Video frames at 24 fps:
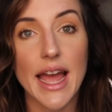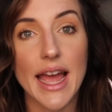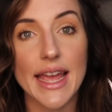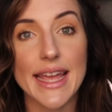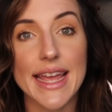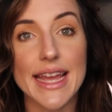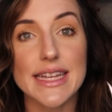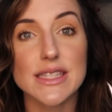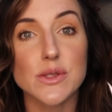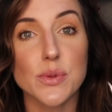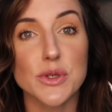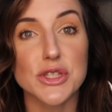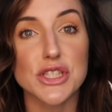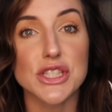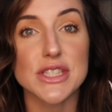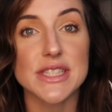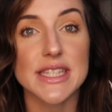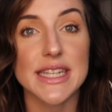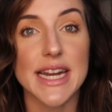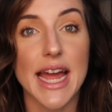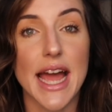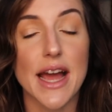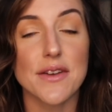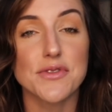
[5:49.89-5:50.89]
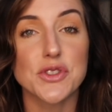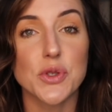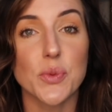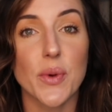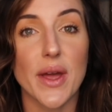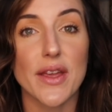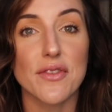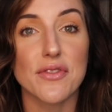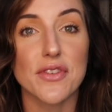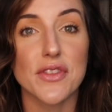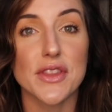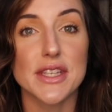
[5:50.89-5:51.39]
I guess we're just gonna have to
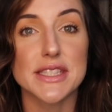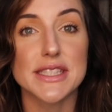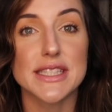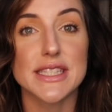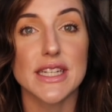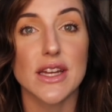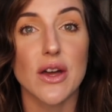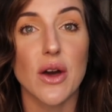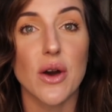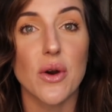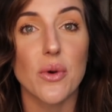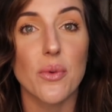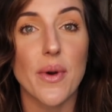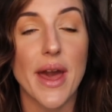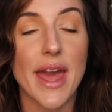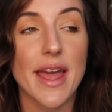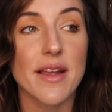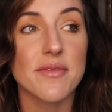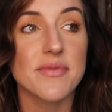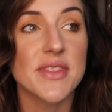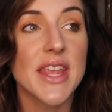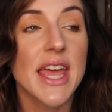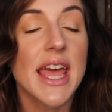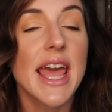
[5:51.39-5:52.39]
wait for this to go away.